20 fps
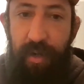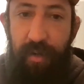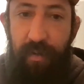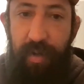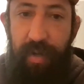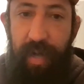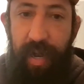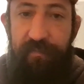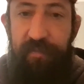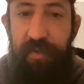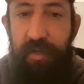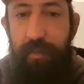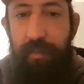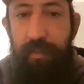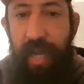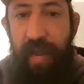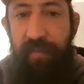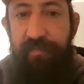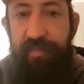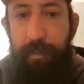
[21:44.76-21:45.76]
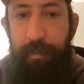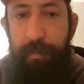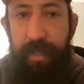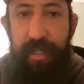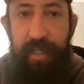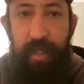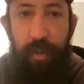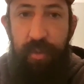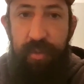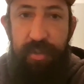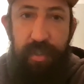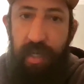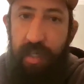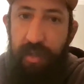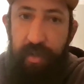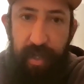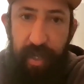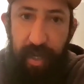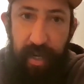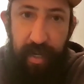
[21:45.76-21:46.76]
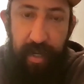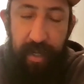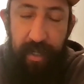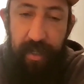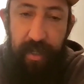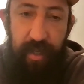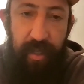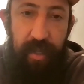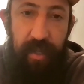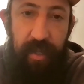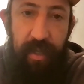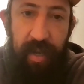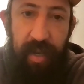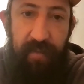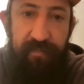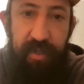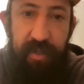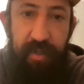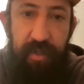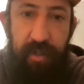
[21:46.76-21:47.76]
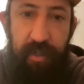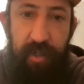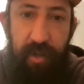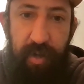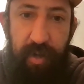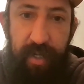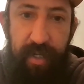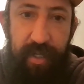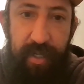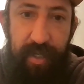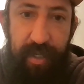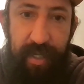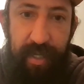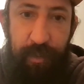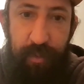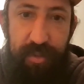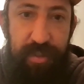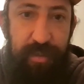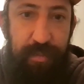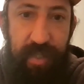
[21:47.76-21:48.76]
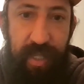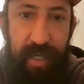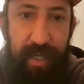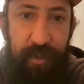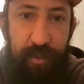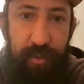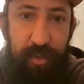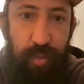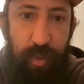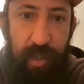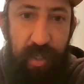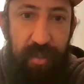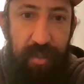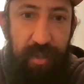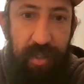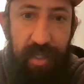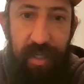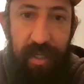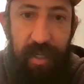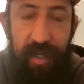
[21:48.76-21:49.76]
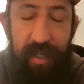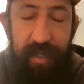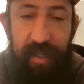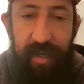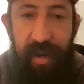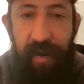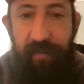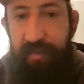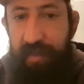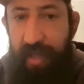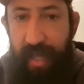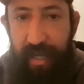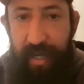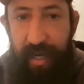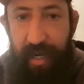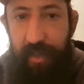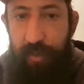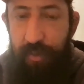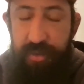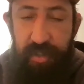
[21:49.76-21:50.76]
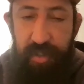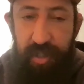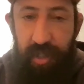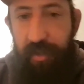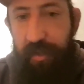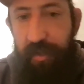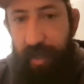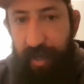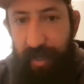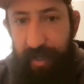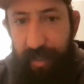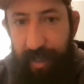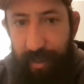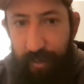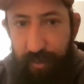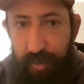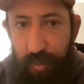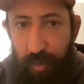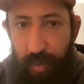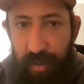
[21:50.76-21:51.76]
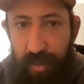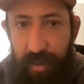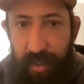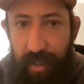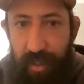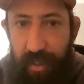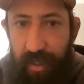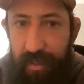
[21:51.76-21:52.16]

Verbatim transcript: Yeah. You know, like after after me, there was another guy, and after you know, like he was that he was with, and then after that guy, there was another guy that he was with.